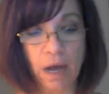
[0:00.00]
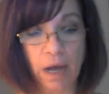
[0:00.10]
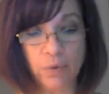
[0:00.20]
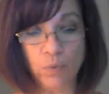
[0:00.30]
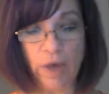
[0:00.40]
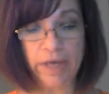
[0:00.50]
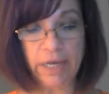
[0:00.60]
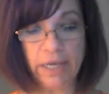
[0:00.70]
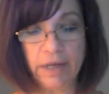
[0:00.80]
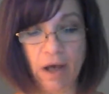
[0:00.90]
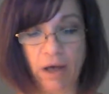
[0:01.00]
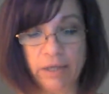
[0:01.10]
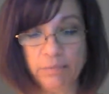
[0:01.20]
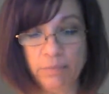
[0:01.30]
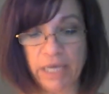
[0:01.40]
I wet a
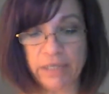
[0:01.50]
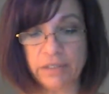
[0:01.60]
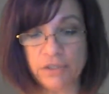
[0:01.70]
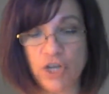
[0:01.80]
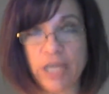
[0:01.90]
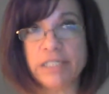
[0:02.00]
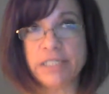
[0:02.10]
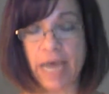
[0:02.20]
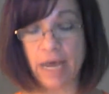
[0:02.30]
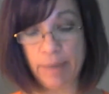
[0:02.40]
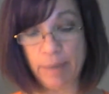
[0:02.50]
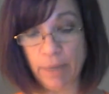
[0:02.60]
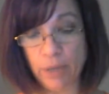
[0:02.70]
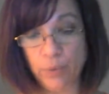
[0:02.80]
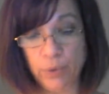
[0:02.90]
cotton bandage and dab at
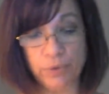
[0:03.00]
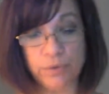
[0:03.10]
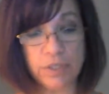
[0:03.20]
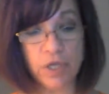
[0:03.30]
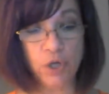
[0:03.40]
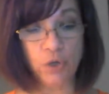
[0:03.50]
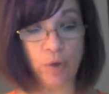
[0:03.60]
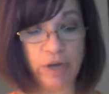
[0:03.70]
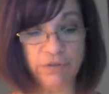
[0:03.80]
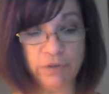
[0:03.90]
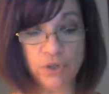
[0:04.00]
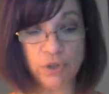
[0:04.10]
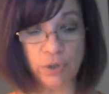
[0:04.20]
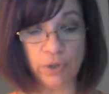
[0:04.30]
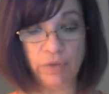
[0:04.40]
my wounds, grateful to
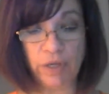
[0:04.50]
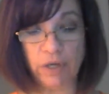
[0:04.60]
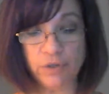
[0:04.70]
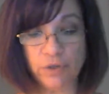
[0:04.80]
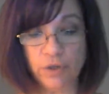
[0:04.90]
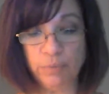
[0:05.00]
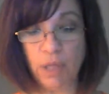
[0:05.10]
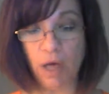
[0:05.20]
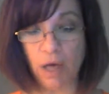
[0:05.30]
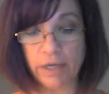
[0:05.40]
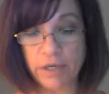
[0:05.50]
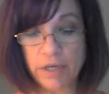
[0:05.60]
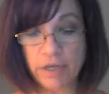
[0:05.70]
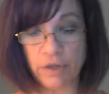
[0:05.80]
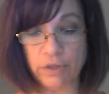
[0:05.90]
learn that under the blood,
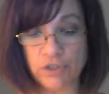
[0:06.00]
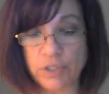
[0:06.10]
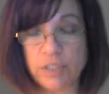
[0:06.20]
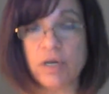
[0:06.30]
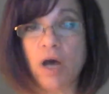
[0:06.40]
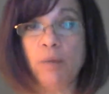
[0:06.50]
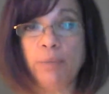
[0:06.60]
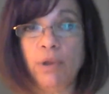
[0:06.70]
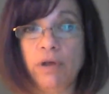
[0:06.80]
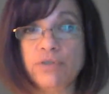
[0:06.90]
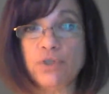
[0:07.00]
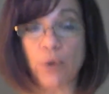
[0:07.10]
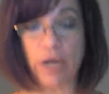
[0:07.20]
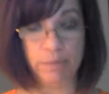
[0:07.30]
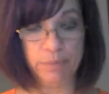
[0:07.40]
there are just a couple of
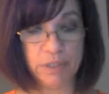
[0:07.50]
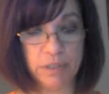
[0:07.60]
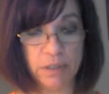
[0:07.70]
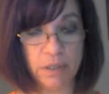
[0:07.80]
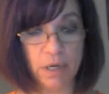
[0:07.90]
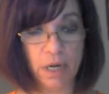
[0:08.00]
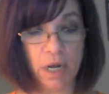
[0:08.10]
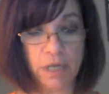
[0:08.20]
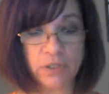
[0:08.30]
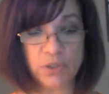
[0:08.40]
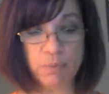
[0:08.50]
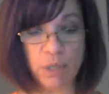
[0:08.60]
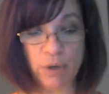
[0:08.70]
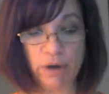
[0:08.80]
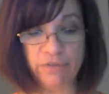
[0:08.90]
scrapes. A
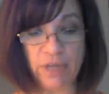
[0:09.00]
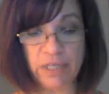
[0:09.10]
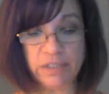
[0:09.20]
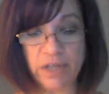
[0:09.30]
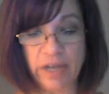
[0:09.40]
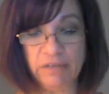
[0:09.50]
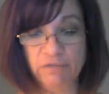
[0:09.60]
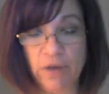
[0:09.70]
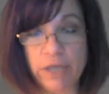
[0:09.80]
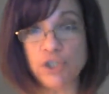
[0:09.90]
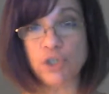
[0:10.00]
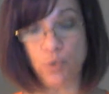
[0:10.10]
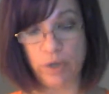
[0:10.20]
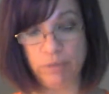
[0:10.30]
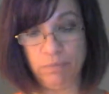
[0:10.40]
smear of anti-infection
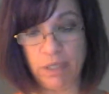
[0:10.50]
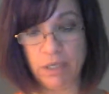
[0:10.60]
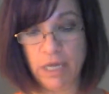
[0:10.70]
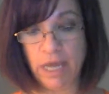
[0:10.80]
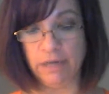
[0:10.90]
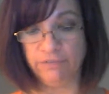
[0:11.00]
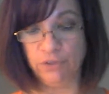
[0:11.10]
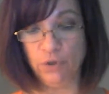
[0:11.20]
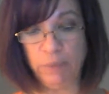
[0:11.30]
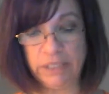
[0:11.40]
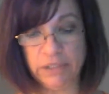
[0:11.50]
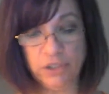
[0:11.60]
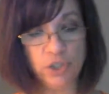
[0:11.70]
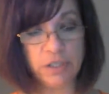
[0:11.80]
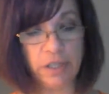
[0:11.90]
ointment, and a few
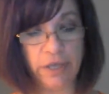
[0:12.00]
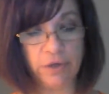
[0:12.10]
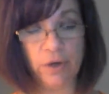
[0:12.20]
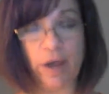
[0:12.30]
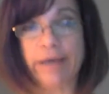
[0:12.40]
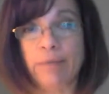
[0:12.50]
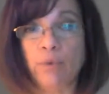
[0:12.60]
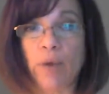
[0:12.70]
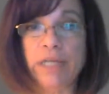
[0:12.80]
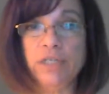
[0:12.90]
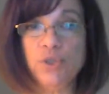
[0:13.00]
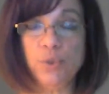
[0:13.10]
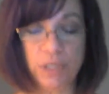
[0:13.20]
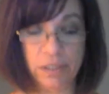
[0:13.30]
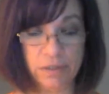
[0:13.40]
bandages later, I am ready to
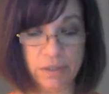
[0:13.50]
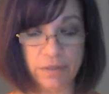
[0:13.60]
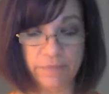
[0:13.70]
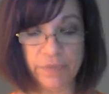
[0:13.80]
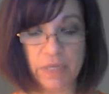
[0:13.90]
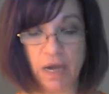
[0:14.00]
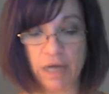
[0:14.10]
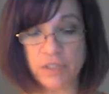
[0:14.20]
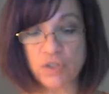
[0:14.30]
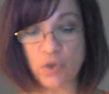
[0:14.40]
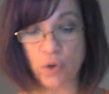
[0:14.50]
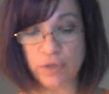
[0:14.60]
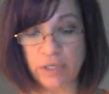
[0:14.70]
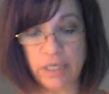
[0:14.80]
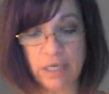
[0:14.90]
eat. I stow
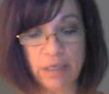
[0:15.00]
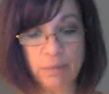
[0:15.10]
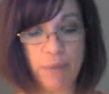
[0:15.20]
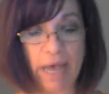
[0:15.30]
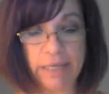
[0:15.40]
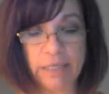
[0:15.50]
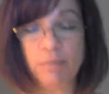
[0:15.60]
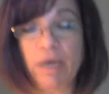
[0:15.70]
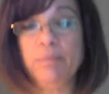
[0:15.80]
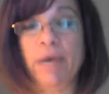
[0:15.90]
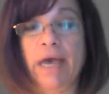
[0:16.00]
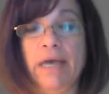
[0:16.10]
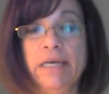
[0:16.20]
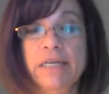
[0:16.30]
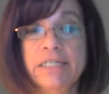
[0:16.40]
the kit back in my
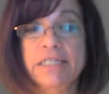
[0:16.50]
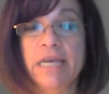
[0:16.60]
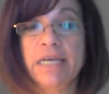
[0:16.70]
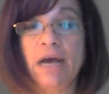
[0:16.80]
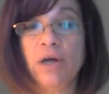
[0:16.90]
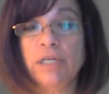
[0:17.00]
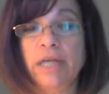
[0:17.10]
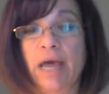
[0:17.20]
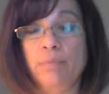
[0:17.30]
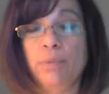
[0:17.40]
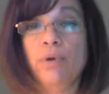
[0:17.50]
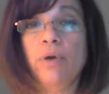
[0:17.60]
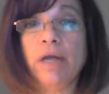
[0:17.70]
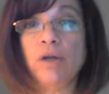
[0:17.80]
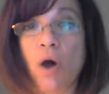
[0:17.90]
bag, take out an apple,
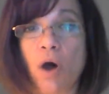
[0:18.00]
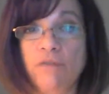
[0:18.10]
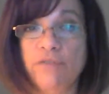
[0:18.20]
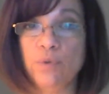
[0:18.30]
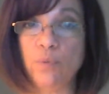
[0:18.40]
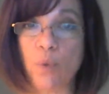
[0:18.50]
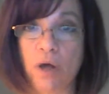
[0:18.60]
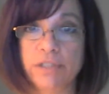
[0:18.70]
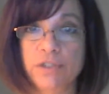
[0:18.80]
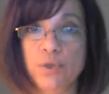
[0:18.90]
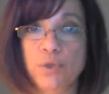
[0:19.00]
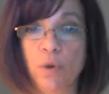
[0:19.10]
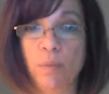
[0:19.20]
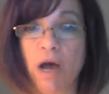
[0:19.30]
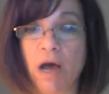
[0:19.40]
and offer one to
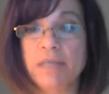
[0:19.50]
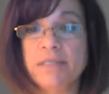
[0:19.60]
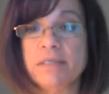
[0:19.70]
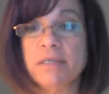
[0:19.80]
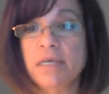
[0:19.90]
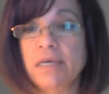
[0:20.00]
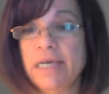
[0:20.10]
Tomas.